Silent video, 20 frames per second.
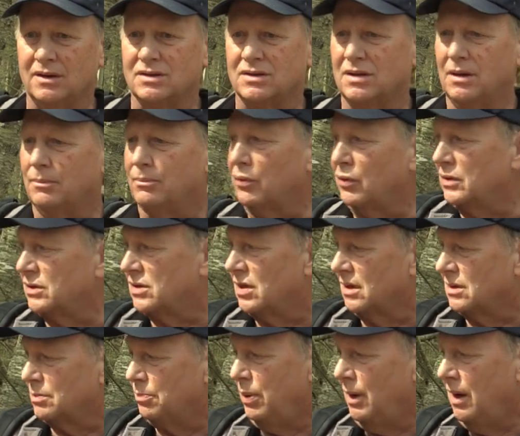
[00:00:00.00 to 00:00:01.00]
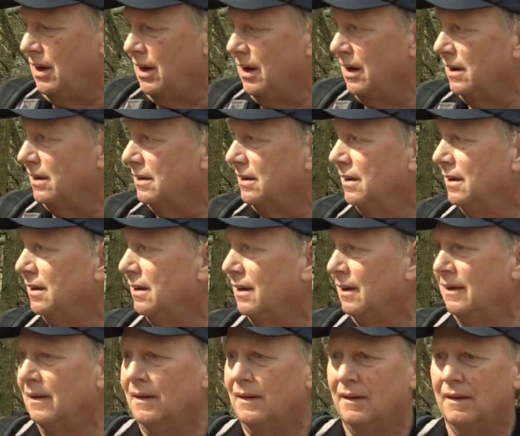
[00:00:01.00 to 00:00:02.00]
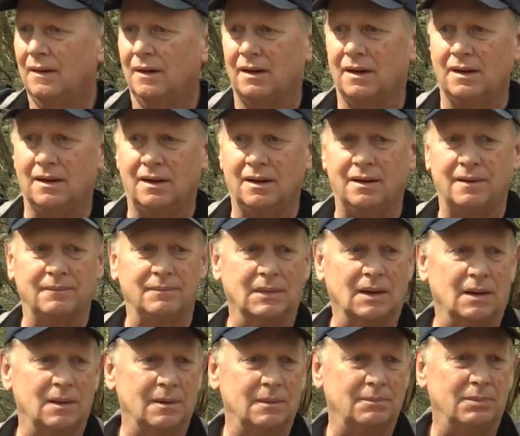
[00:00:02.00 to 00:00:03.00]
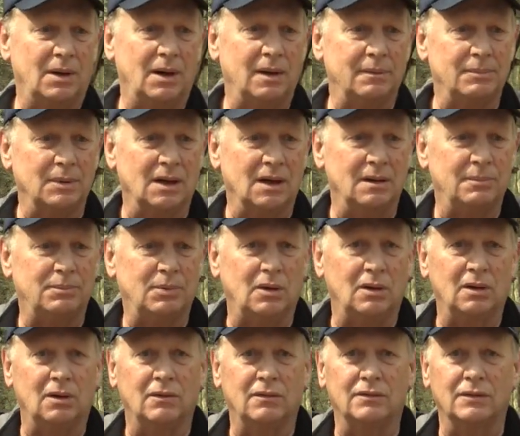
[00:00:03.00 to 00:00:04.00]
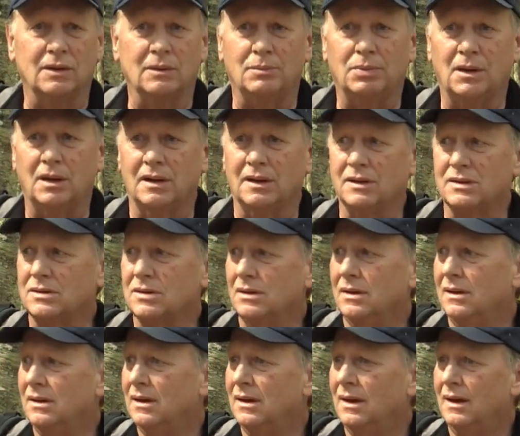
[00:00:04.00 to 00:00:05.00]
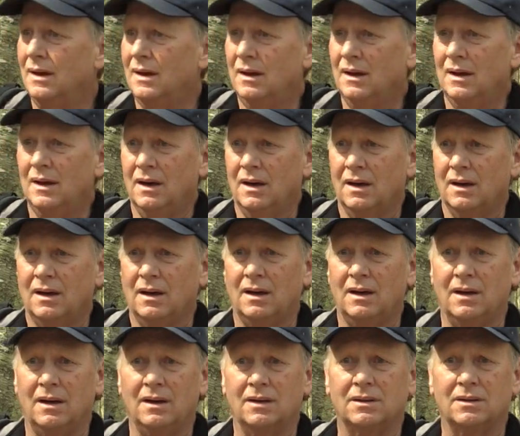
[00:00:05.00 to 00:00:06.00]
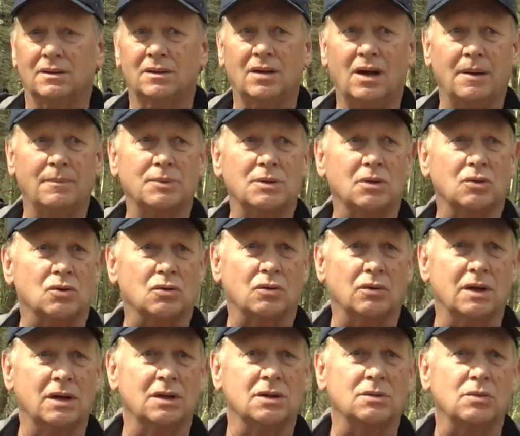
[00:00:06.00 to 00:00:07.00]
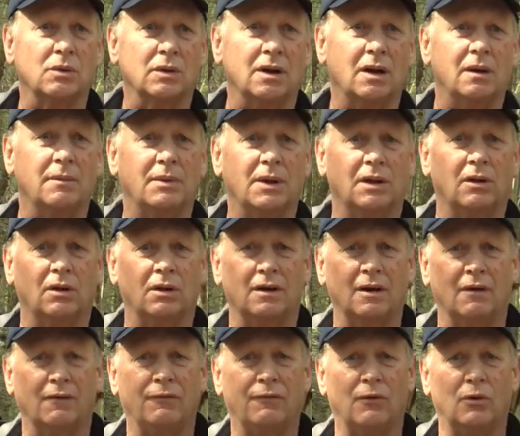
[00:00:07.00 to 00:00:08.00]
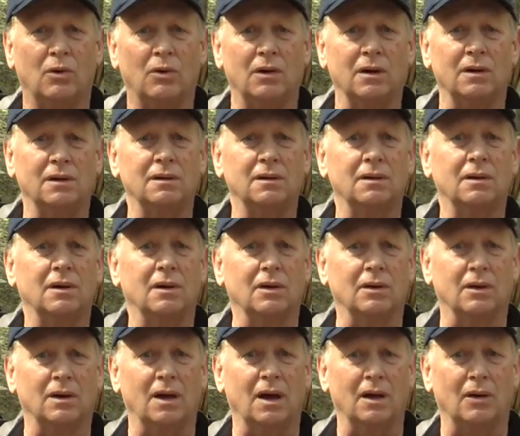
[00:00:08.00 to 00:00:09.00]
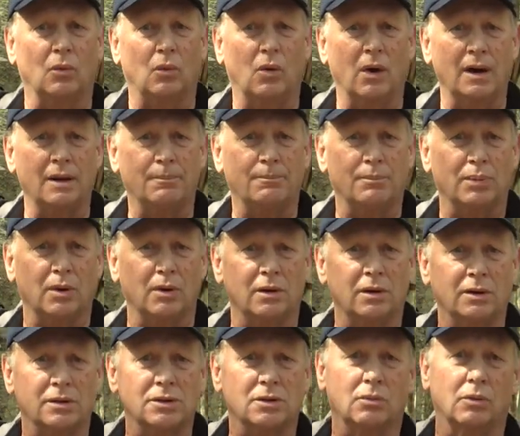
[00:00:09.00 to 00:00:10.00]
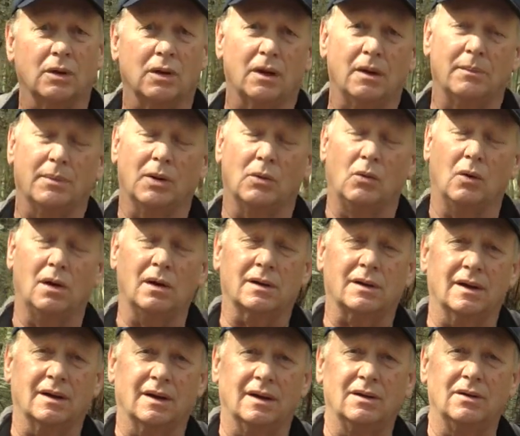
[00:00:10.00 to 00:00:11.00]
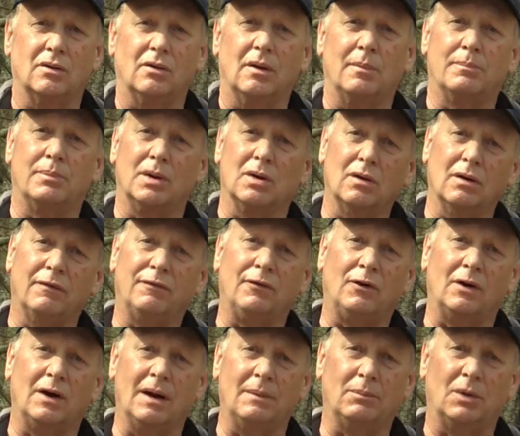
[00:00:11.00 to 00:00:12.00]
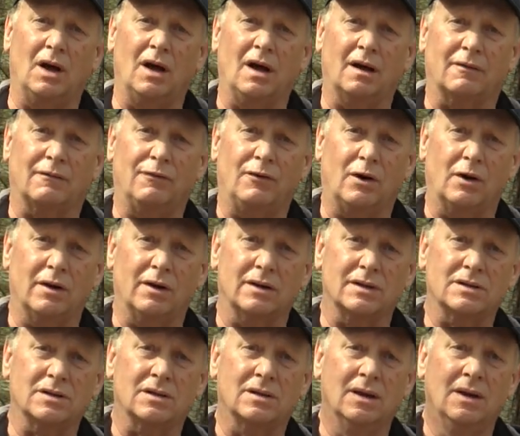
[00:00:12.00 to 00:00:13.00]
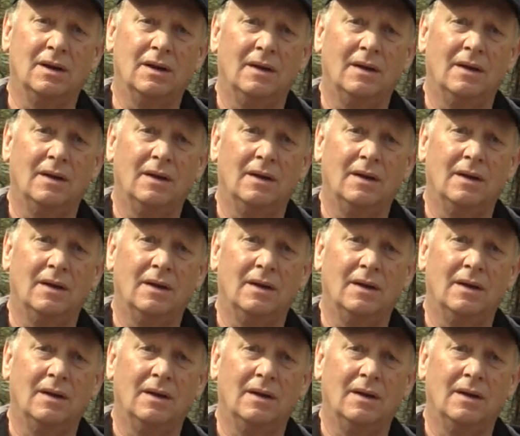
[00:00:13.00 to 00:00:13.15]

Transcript: going to see princess pine um, uh, popping up all over the place. Uh, types of trees we're going to be looking for are a lot of white birch. We're going to be walking into a beautiful hemlock forest